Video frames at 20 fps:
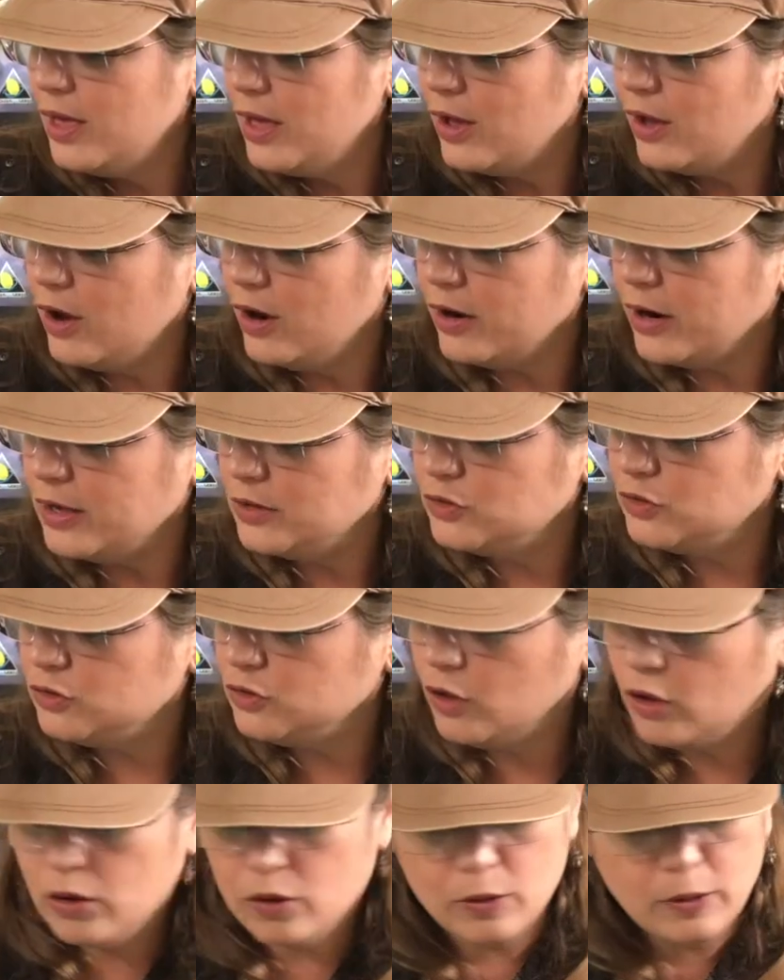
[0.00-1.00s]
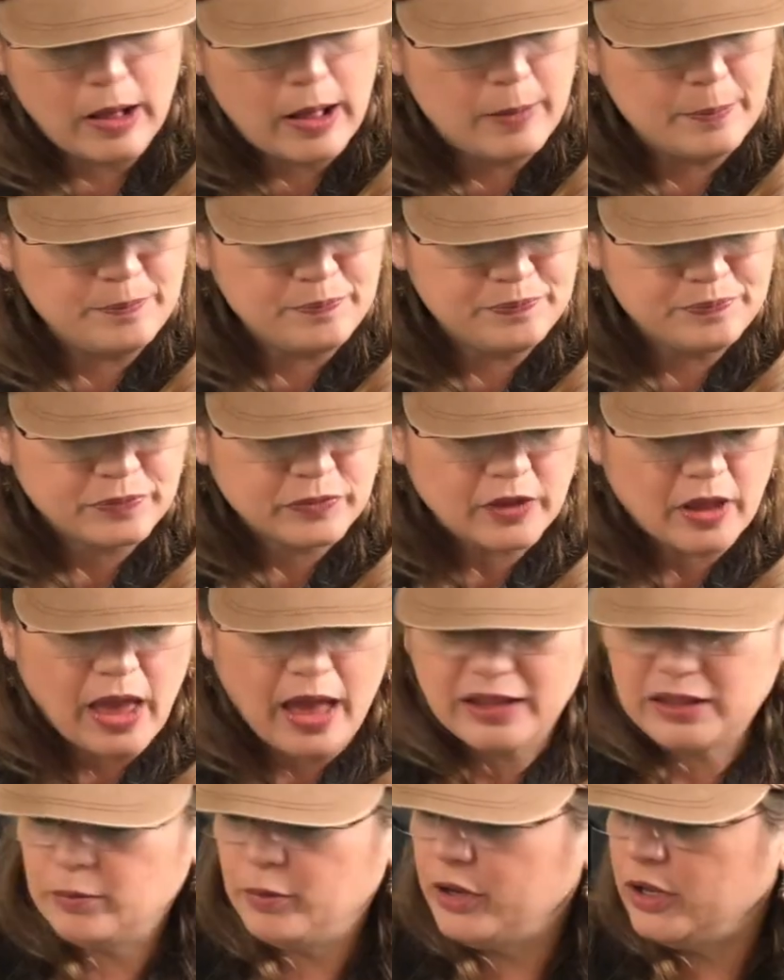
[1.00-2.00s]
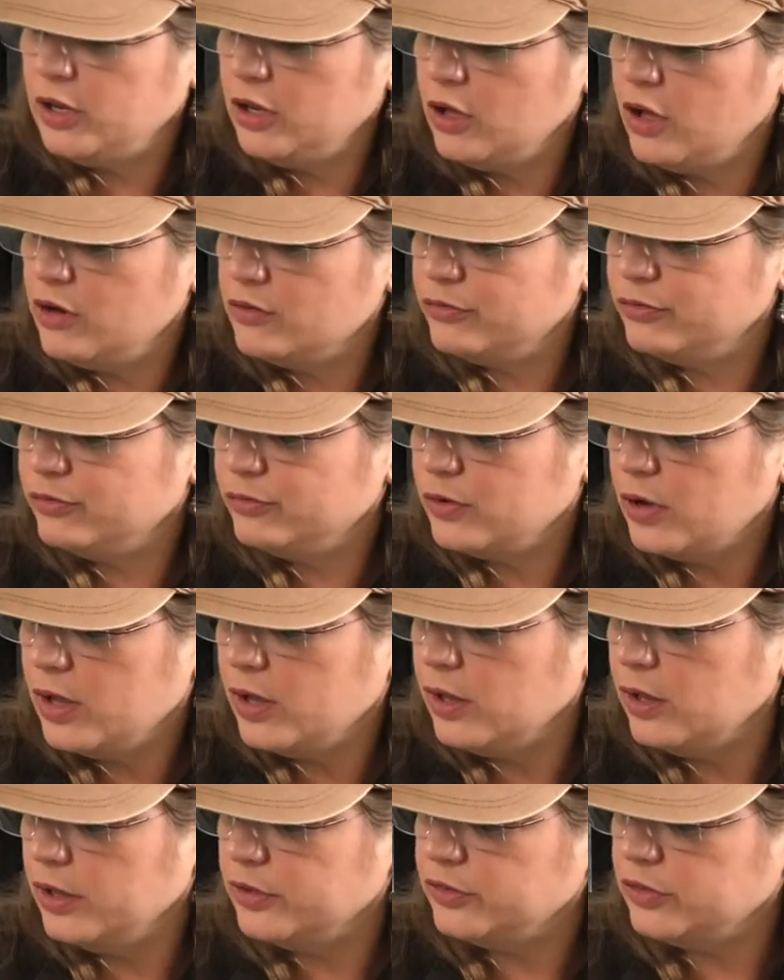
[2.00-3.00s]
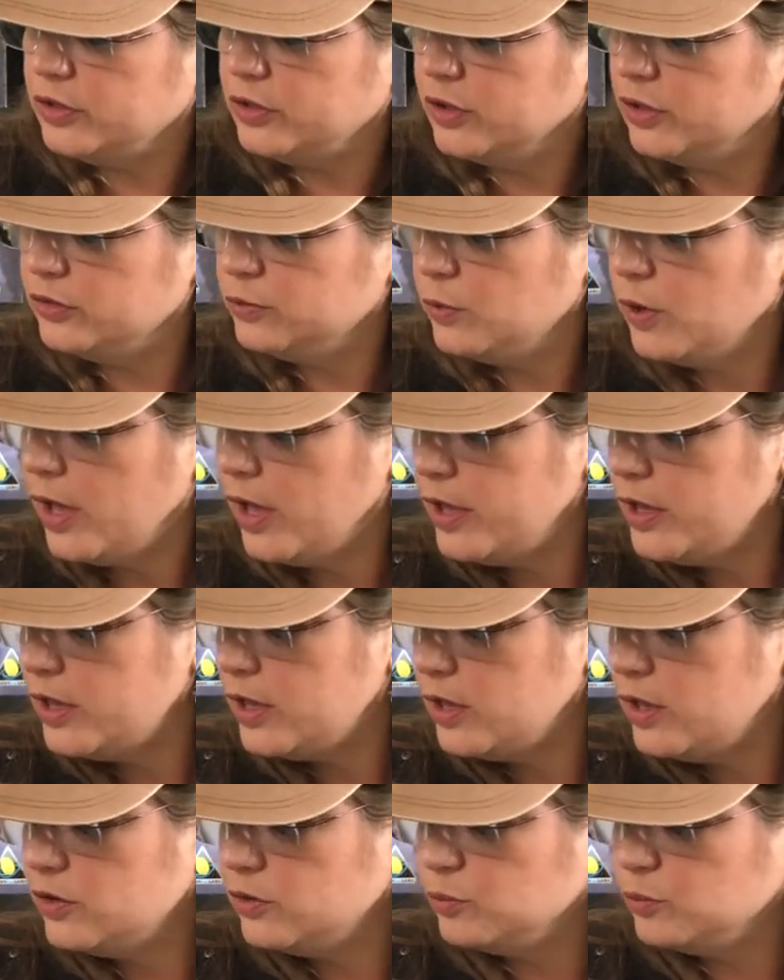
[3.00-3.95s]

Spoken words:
All right, so at the beginning of, let's see, this guy is